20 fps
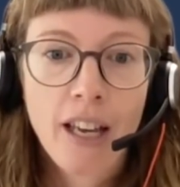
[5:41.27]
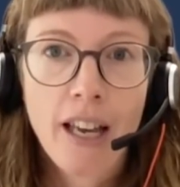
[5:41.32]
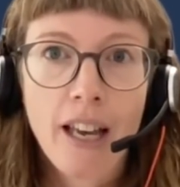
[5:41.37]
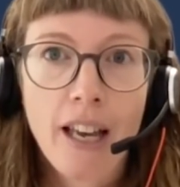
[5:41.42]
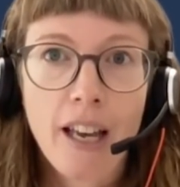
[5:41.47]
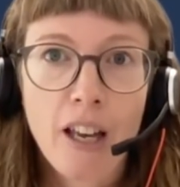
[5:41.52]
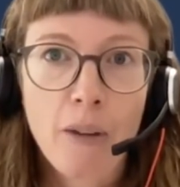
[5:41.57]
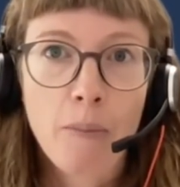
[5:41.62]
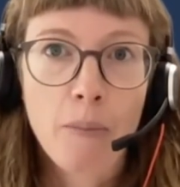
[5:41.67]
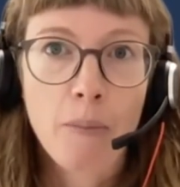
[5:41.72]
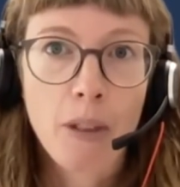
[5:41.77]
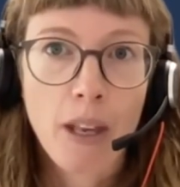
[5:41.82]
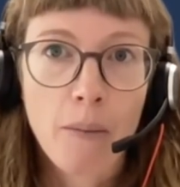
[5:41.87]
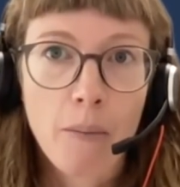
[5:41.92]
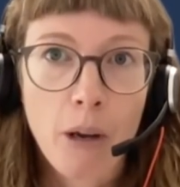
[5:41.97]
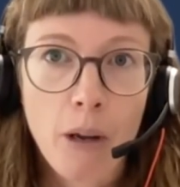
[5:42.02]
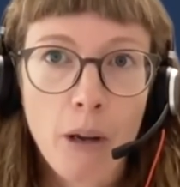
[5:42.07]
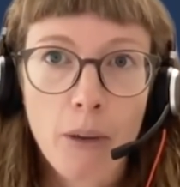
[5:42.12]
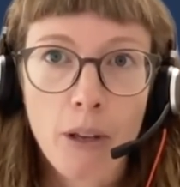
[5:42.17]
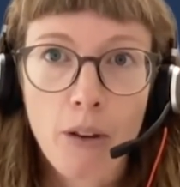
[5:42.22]
They
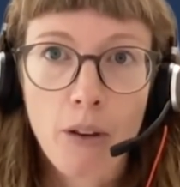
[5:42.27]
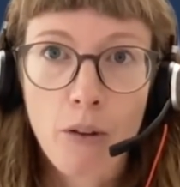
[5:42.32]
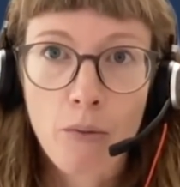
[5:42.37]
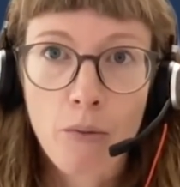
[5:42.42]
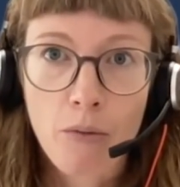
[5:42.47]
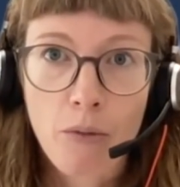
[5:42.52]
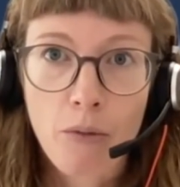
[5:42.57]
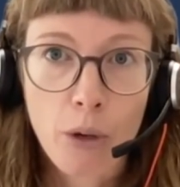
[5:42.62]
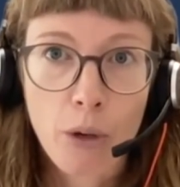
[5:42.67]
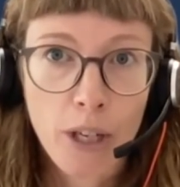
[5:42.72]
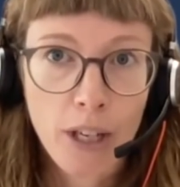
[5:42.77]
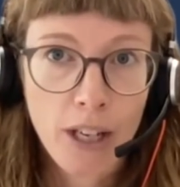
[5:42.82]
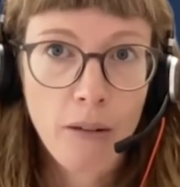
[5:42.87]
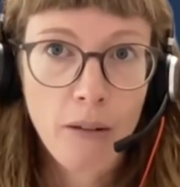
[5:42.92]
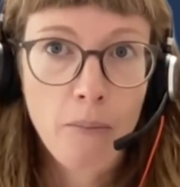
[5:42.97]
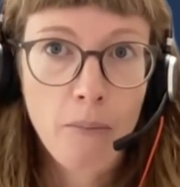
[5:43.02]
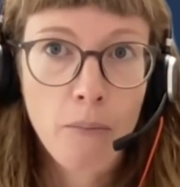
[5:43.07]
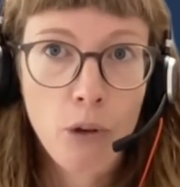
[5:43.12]
might be avoiding